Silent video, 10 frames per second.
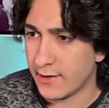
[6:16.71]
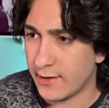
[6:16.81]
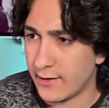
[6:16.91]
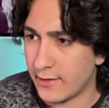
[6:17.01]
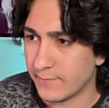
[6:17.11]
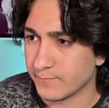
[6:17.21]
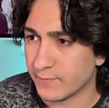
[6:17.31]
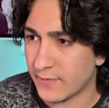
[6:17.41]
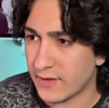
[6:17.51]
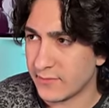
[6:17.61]
Um,
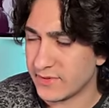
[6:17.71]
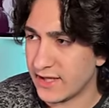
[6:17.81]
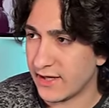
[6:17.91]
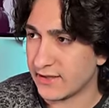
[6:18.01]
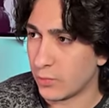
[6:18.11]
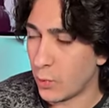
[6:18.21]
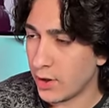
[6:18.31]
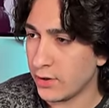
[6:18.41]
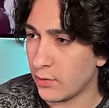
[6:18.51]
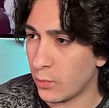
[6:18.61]
but yeah, I did
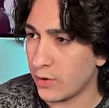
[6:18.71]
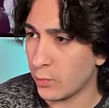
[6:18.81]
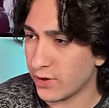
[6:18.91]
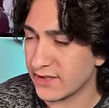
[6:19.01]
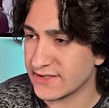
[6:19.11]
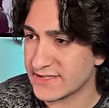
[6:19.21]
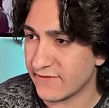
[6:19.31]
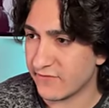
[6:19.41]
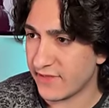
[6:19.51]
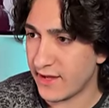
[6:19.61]
one one working
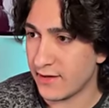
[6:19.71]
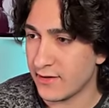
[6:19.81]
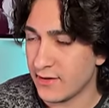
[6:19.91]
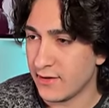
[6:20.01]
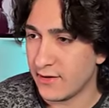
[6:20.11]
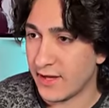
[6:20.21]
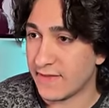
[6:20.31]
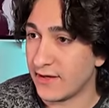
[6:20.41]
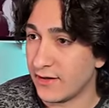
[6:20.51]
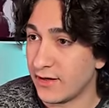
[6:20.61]
set for that,
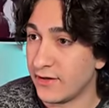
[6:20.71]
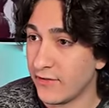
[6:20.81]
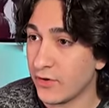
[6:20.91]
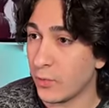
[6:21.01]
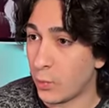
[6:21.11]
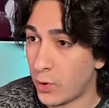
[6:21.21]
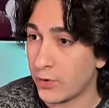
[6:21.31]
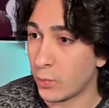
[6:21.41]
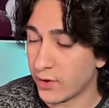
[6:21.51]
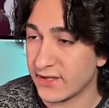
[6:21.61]
and then another
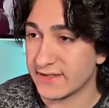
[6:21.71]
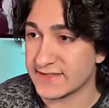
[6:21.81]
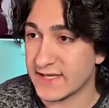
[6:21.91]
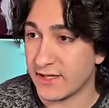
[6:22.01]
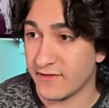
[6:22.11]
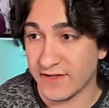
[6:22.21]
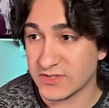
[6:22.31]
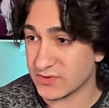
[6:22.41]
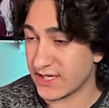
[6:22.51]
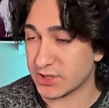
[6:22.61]
one working set.
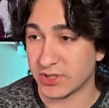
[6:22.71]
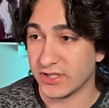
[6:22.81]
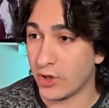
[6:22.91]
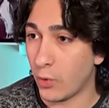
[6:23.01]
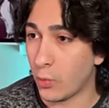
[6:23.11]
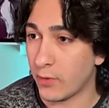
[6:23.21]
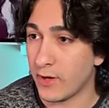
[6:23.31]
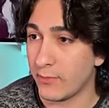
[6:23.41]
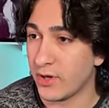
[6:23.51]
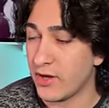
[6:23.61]
This was actually no warm
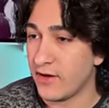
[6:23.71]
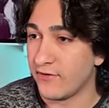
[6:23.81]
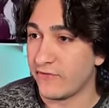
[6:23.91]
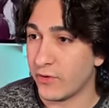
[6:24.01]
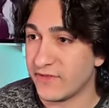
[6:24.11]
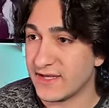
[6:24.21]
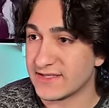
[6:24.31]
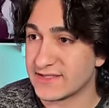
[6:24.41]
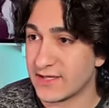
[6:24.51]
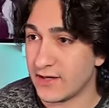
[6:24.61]
up for
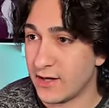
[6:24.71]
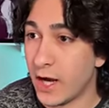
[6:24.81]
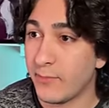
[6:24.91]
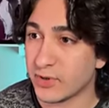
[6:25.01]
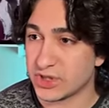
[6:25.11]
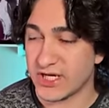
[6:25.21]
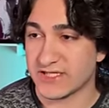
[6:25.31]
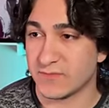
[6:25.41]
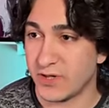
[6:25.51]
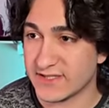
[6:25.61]
this uh, upper
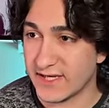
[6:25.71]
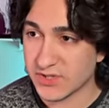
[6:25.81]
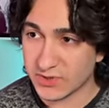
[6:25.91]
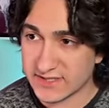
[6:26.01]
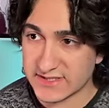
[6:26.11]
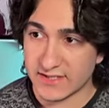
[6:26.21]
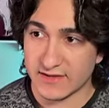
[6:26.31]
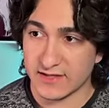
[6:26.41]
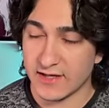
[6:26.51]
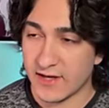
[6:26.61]
chest press. As you can see,
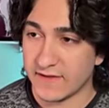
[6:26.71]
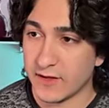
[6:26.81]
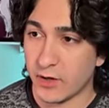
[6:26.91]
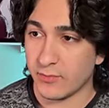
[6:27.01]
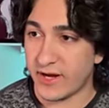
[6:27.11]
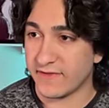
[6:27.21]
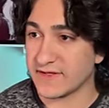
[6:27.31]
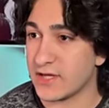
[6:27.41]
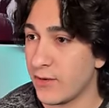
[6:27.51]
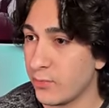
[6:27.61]
the the arm path
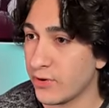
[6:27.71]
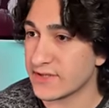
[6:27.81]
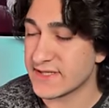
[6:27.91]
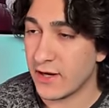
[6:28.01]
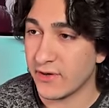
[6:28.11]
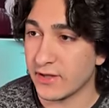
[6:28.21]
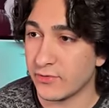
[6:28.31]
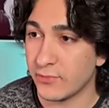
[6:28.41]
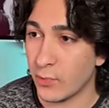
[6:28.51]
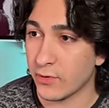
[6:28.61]
is upwards now,
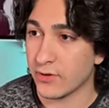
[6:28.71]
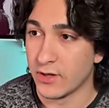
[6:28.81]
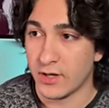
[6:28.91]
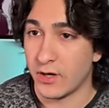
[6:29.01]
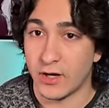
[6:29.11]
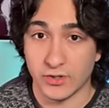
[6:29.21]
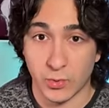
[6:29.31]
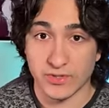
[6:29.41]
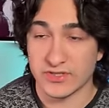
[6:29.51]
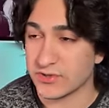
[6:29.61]
angled more uh,
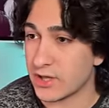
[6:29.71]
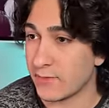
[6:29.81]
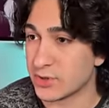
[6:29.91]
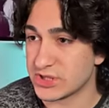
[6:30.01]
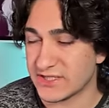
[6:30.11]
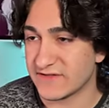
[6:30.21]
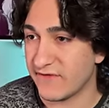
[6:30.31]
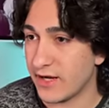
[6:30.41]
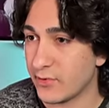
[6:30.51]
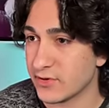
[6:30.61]
towards those upper chest
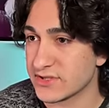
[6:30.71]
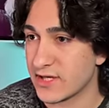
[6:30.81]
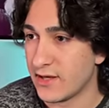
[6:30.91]
fibers.